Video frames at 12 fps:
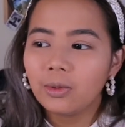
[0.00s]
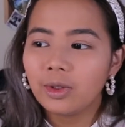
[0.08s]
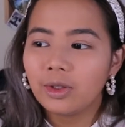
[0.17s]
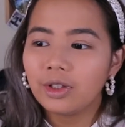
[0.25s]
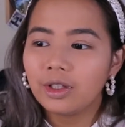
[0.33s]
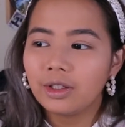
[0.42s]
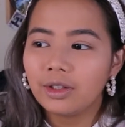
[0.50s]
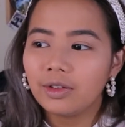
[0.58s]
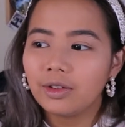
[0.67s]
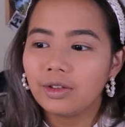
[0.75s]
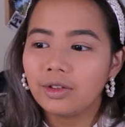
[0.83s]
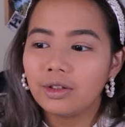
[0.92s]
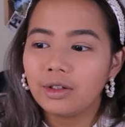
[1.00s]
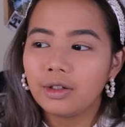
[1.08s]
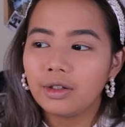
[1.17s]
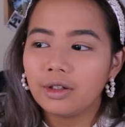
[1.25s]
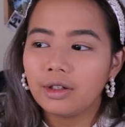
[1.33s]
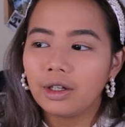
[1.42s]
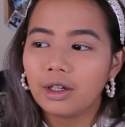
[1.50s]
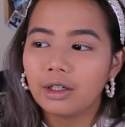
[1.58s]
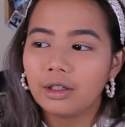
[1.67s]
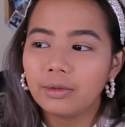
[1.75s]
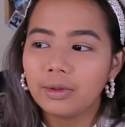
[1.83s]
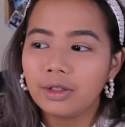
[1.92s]
we're in another
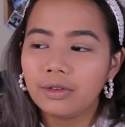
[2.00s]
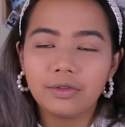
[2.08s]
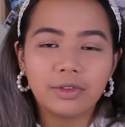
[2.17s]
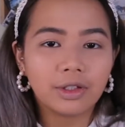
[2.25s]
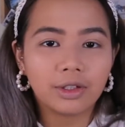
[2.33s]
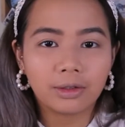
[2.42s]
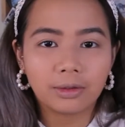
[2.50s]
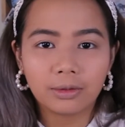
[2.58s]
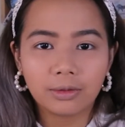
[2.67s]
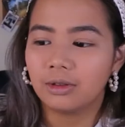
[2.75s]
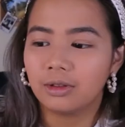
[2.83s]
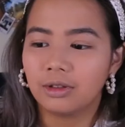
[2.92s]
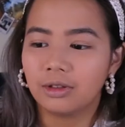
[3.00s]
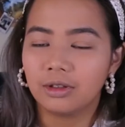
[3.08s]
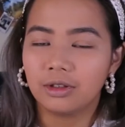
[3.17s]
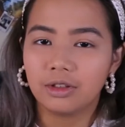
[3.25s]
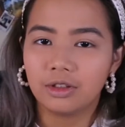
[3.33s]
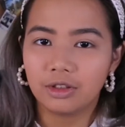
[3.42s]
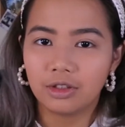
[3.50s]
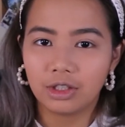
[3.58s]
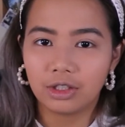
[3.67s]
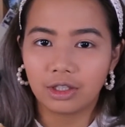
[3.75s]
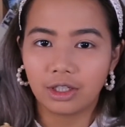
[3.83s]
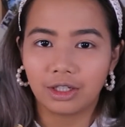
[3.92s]
Halloween video.
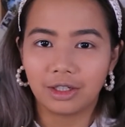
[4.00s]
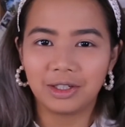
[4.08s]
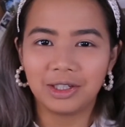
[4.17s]
Cheesecake.